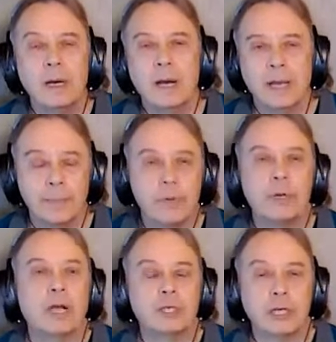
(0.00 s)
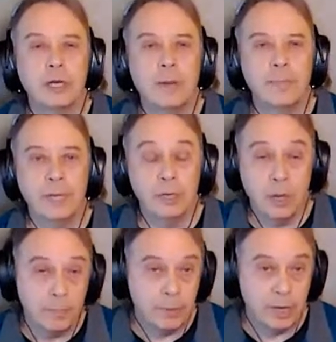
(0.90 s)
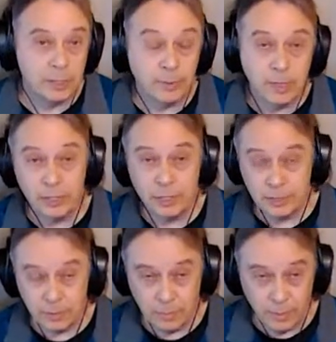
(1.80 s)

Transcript: at a production company called Pulse Productions